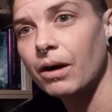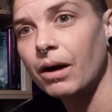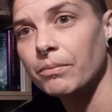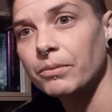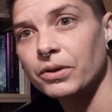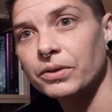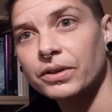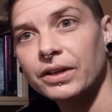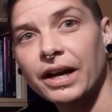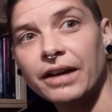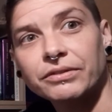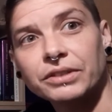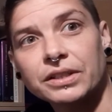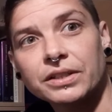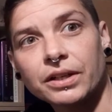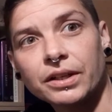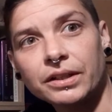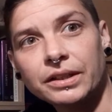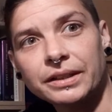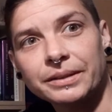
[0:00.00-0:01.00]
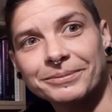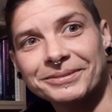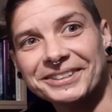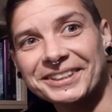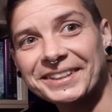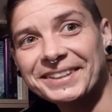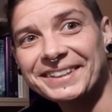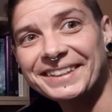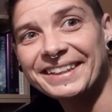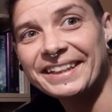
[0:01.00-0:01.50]
I'm not going to have the time,
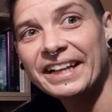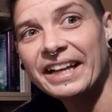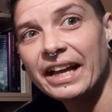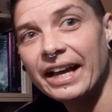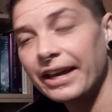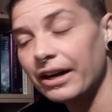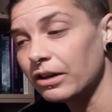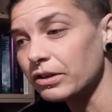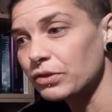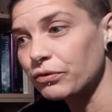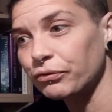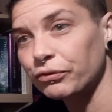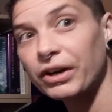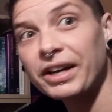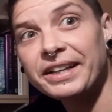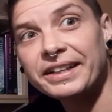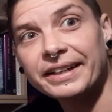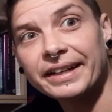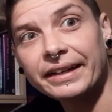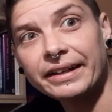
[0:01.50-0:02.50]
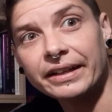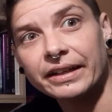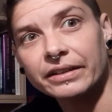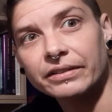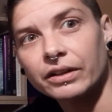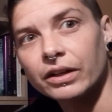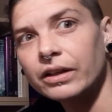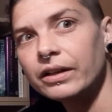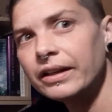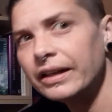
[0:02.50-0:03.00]
right? And I was freaking out,
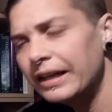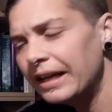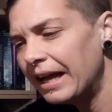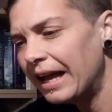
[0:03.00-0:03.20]
right?